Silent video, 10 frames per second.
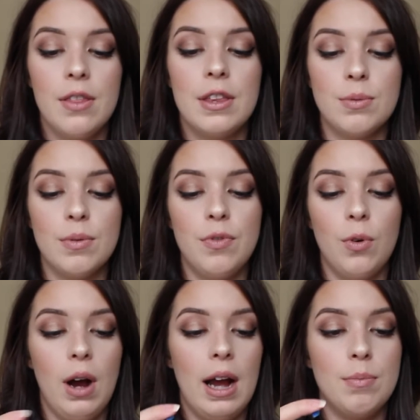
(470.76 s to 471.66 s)
This one
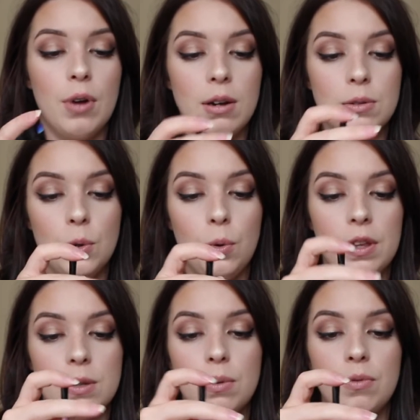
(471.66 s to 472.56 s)
for eyebrows, or
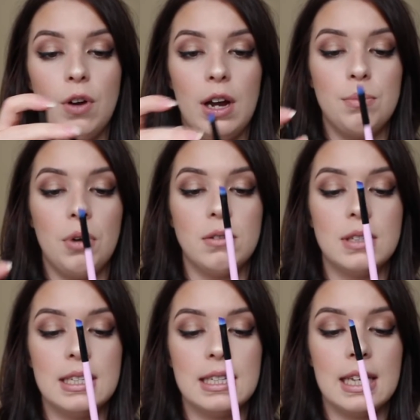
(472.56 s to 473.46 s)
this one for
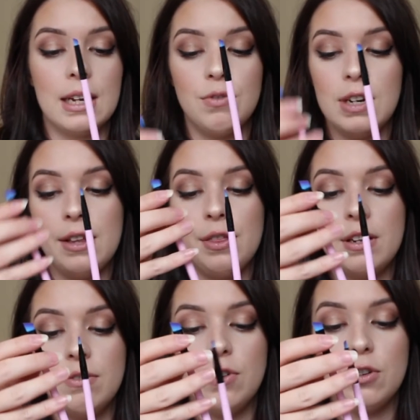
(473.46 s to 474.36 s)
eyebrows. This is like a really
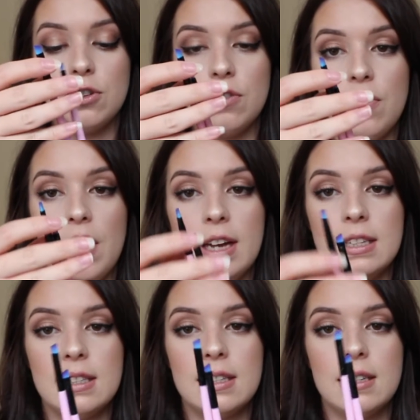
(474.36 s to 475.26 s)
thin version of
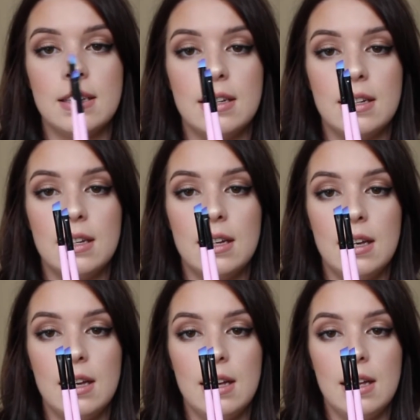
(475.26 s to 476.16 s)
this.
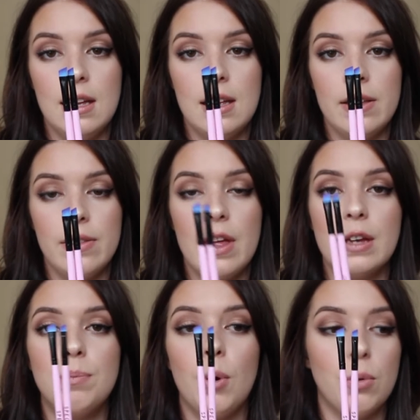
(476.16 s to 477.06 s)

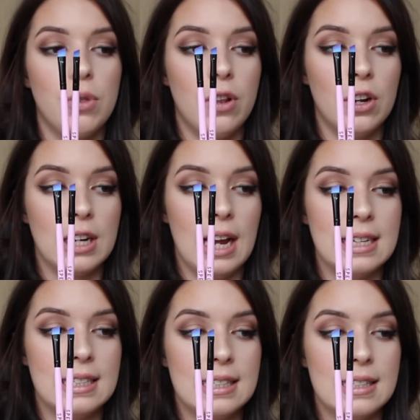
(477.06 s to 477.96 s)
They both look
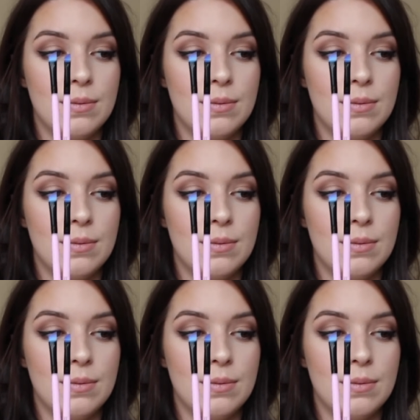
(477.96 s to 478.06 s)
nice.